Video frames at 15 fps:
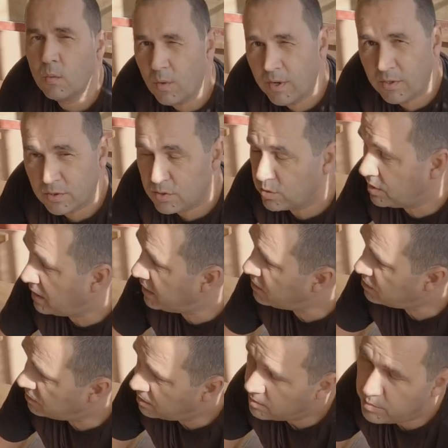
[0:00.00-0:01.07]
one or two
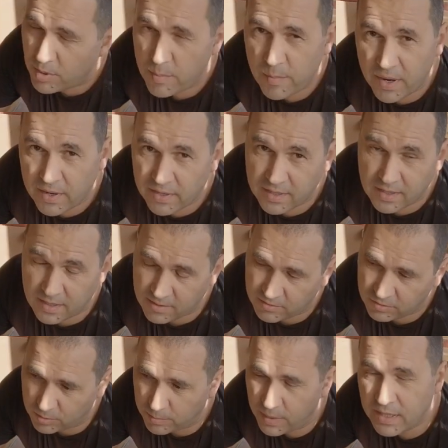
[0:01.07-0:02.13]
days preparing
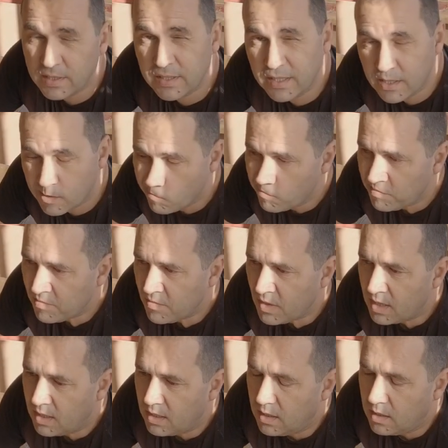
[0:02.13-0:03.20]
for painting,
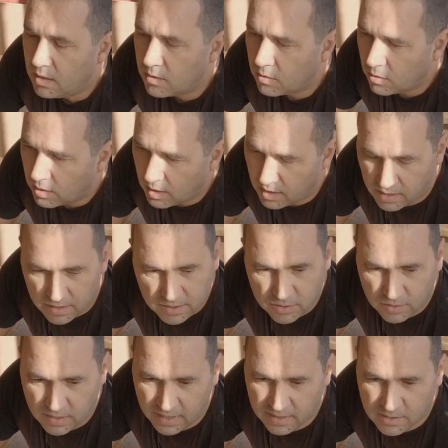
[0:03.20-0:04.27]
or
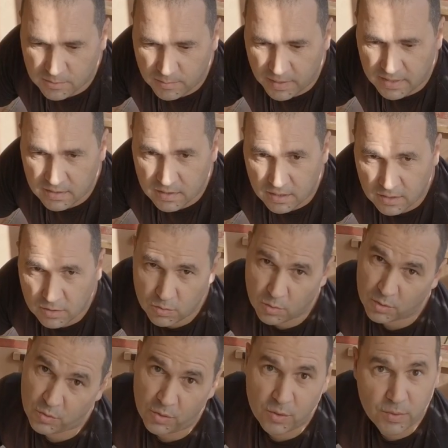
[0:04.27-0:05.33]
you can spend two
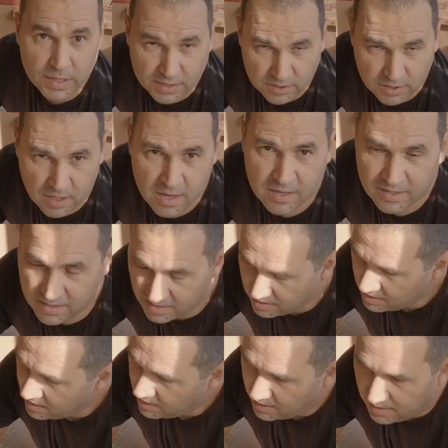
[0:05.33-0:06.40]
or three weeks.
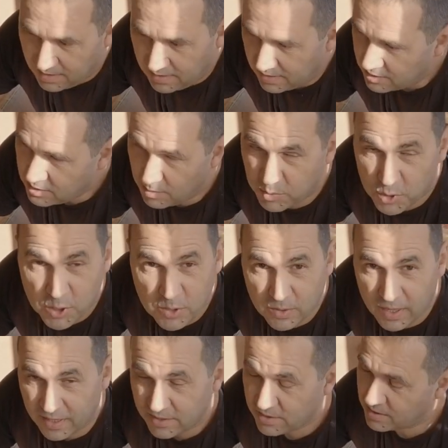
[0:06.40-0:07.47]
It's up to you
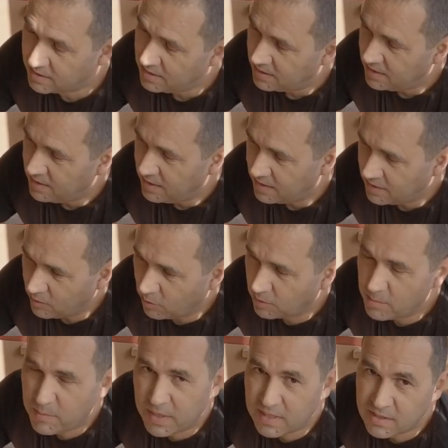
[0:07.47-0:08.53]
guys. It all
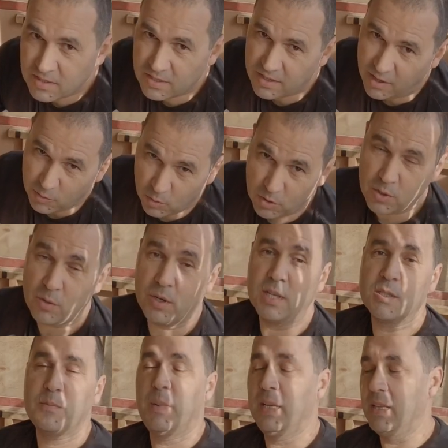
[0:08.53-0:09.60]
depends how long you want
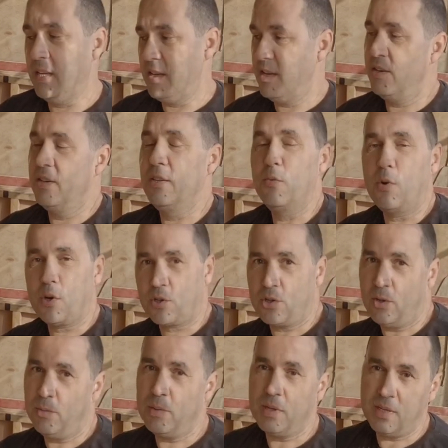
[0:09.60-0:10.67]
to spend here in the
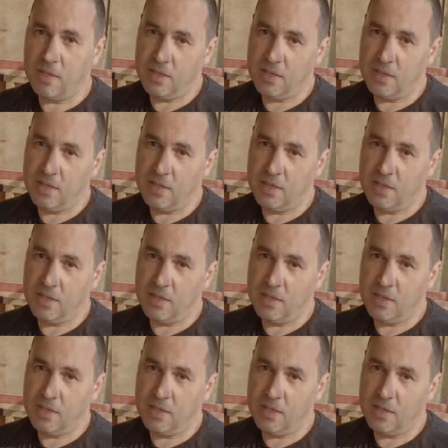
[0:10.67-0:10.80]
workshop,